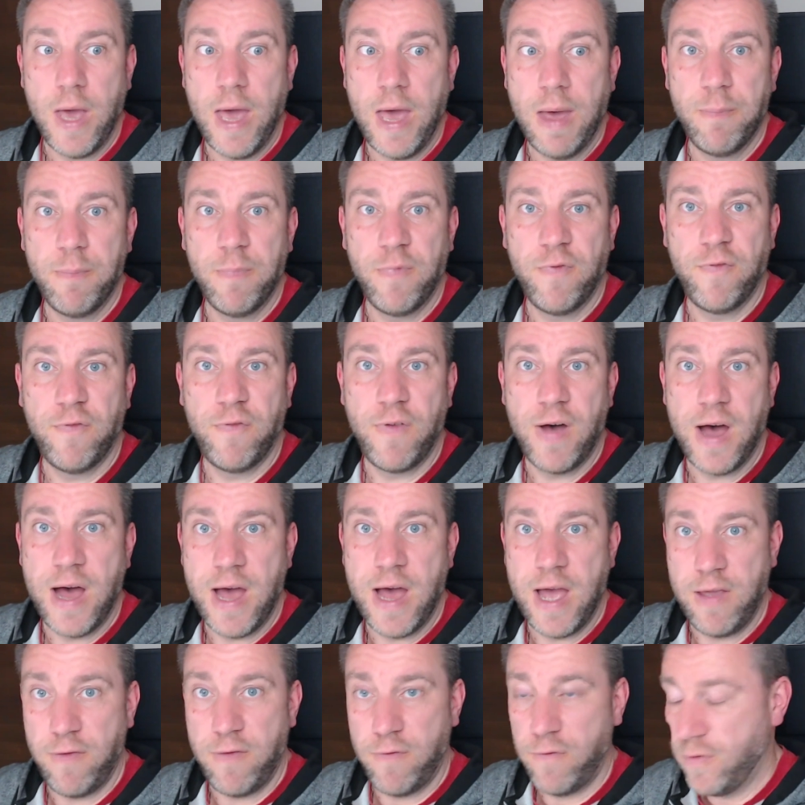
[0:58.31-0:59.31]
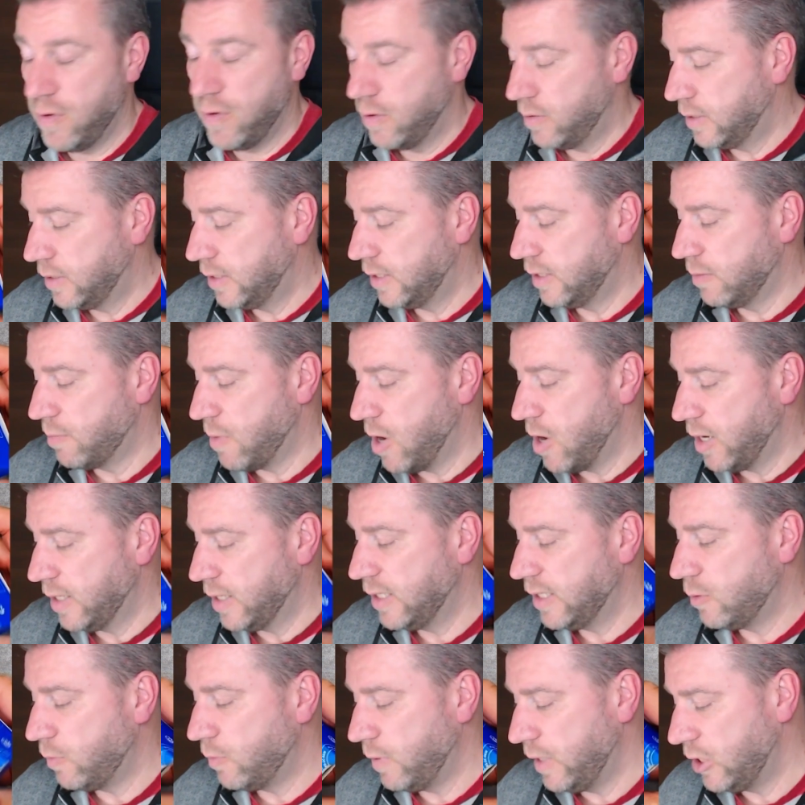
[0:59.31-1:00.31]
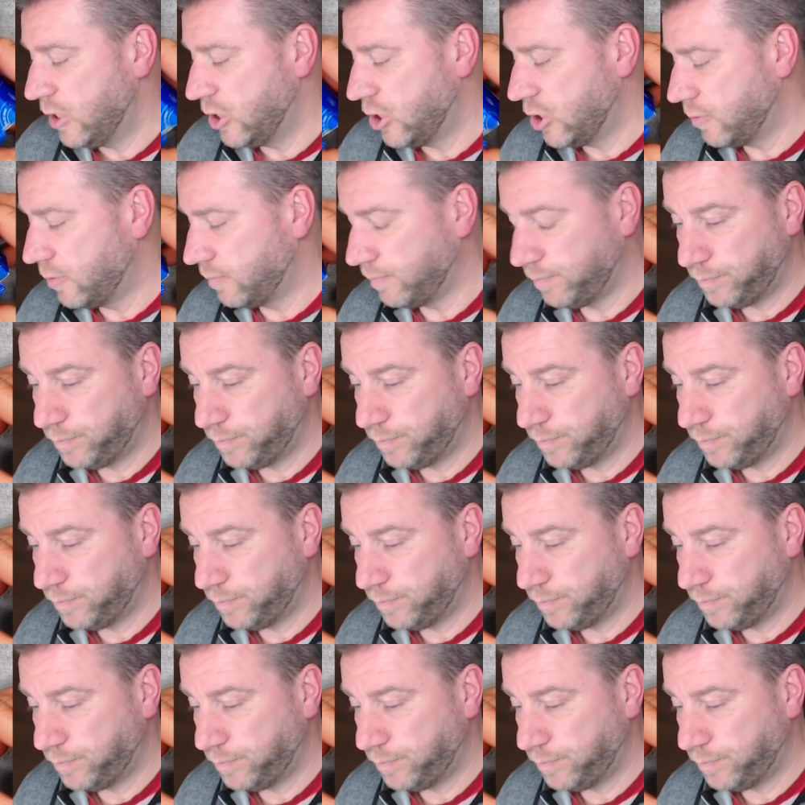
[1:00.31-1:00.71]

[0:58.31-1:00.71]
M5 smart switch.